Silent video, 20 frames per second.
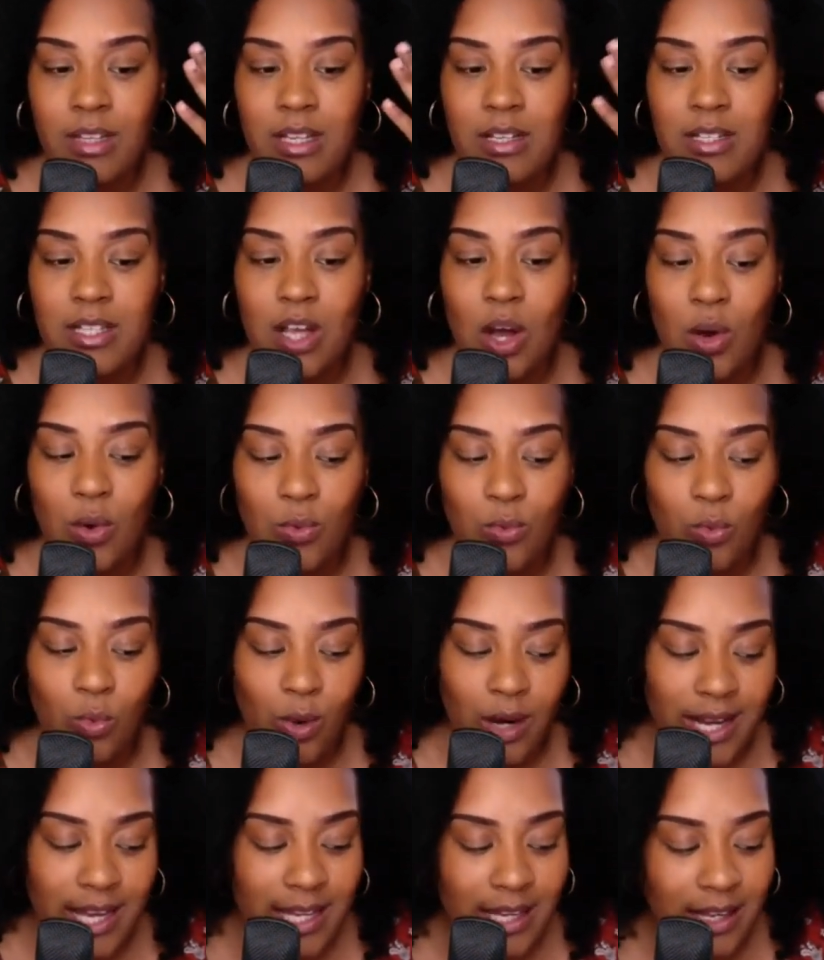So
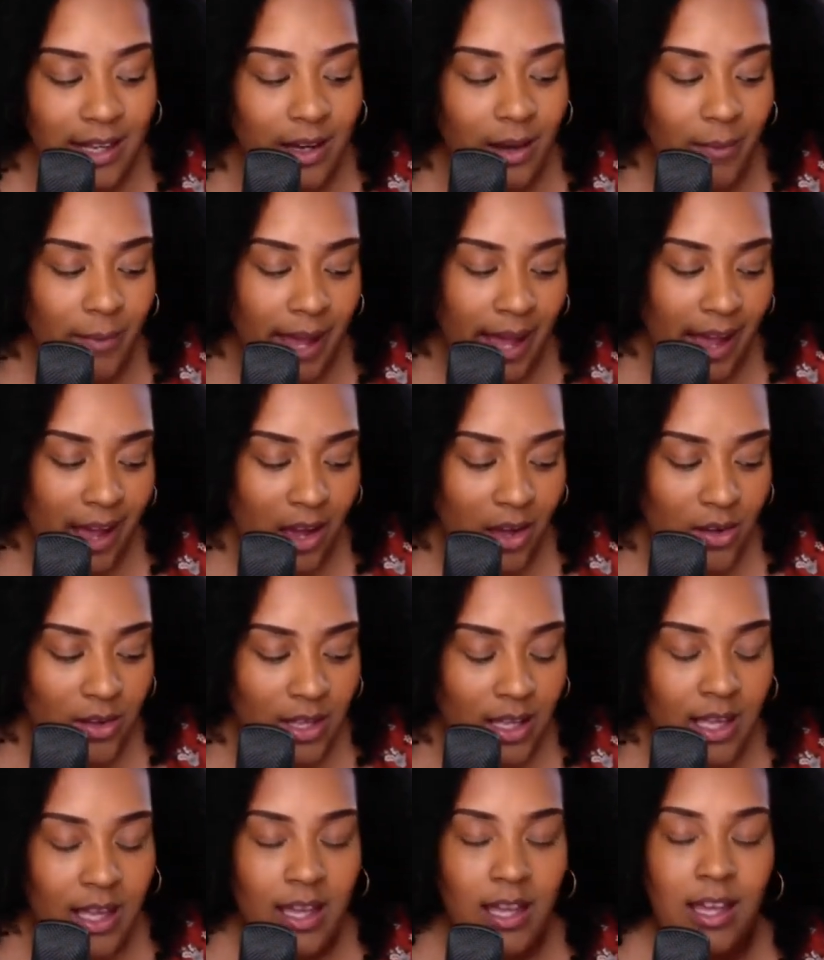reading about
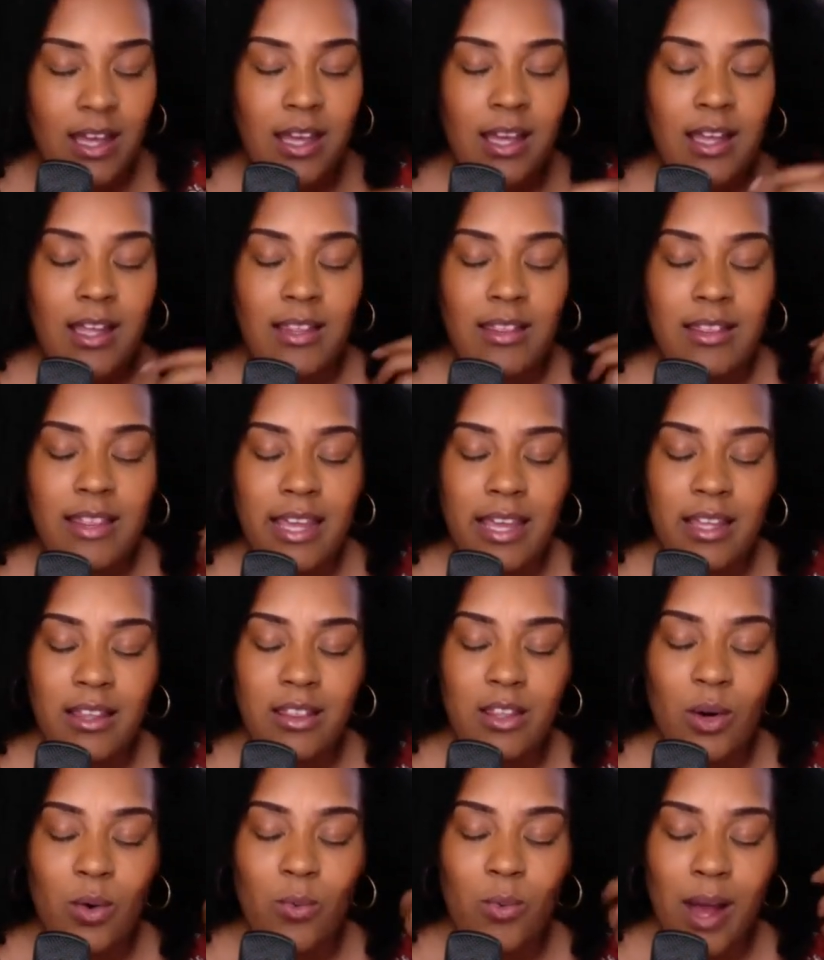
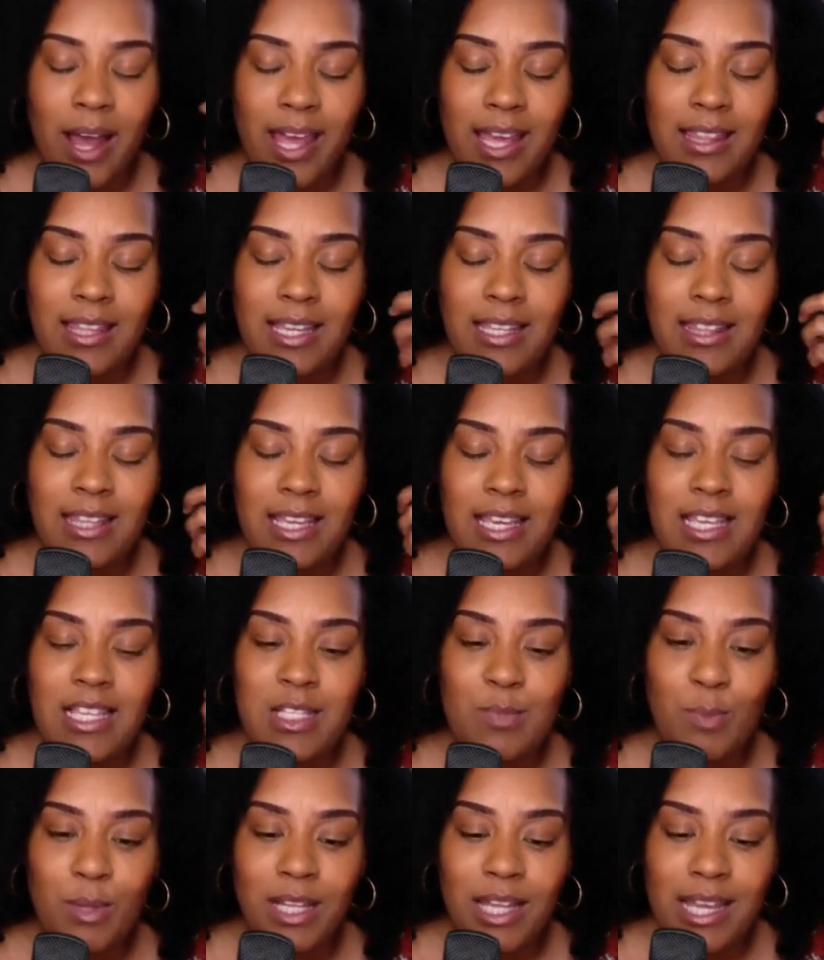that, the way that
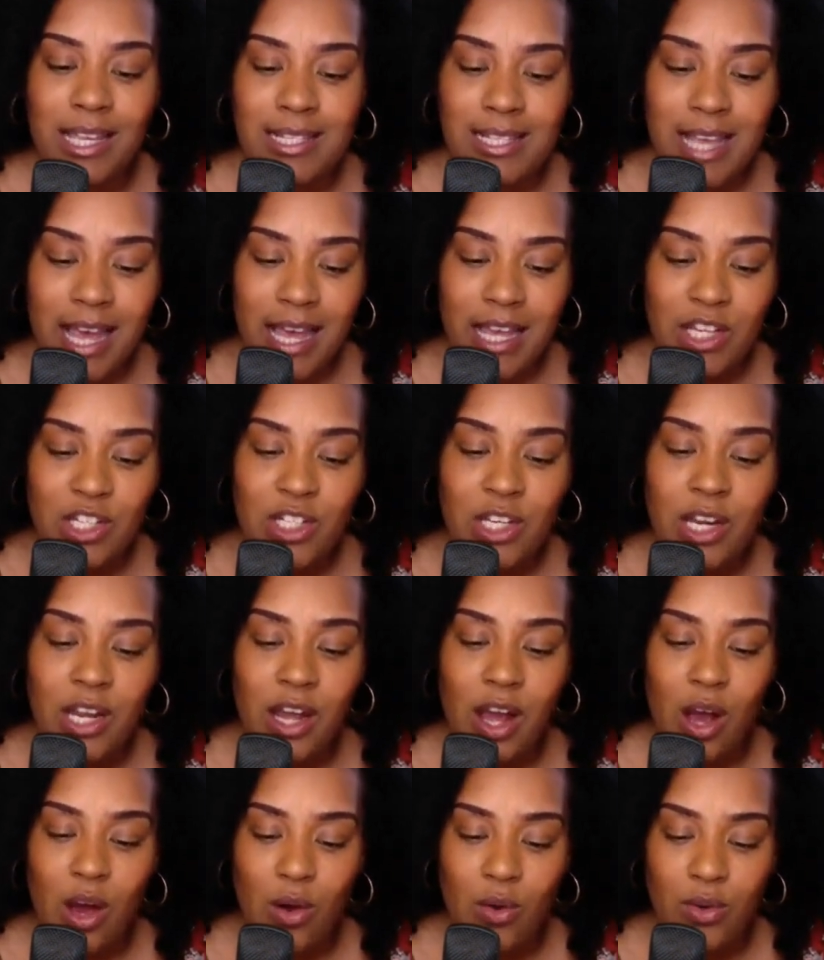these
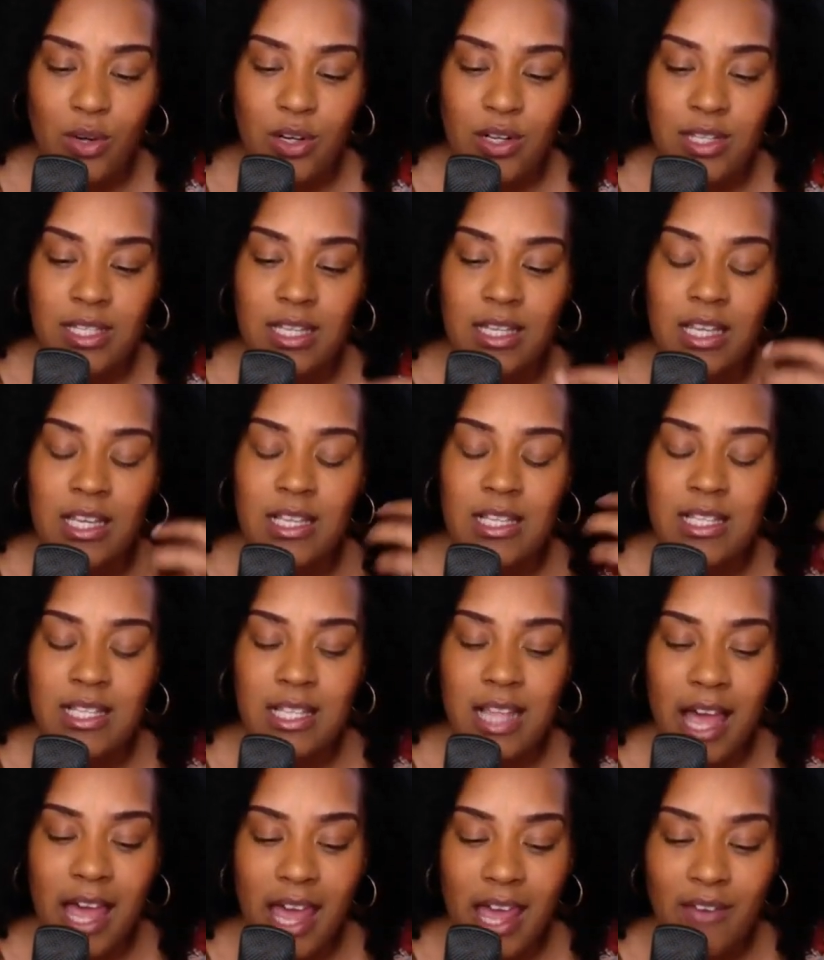plantation owners and these
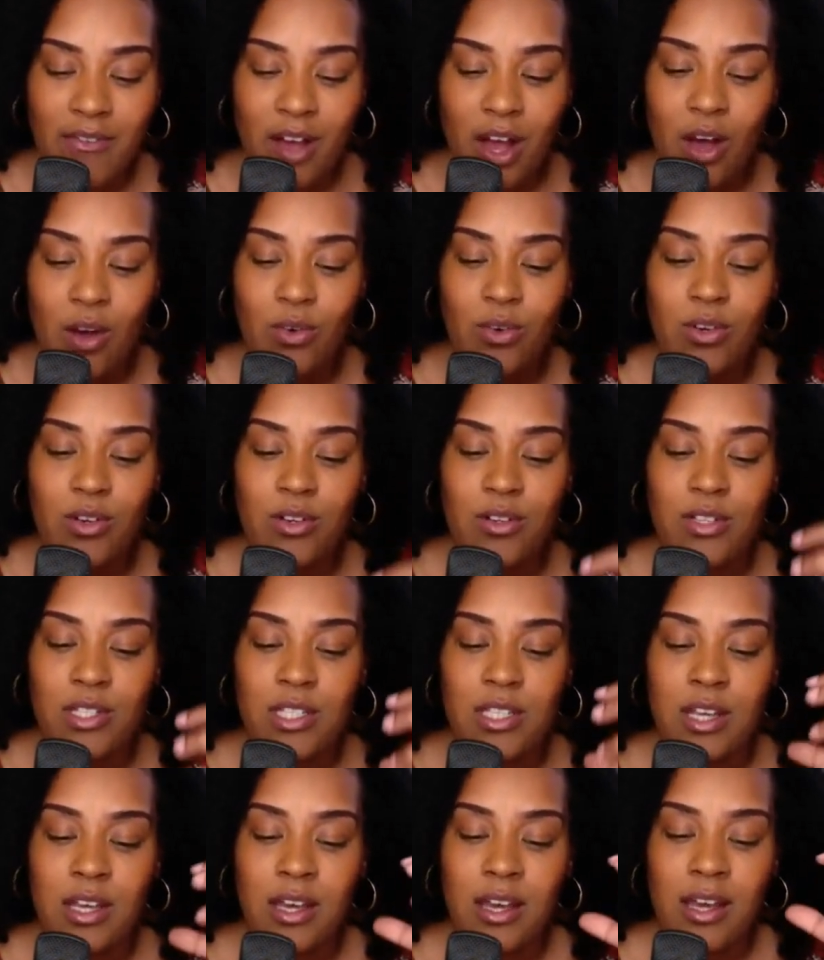slave
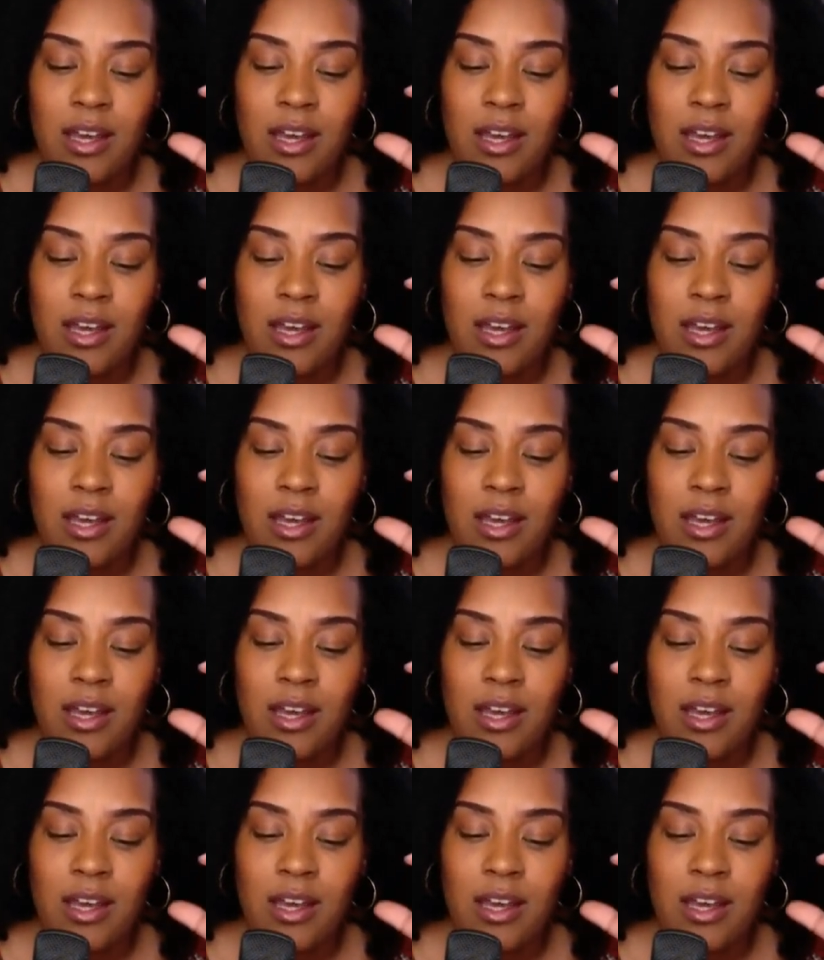owners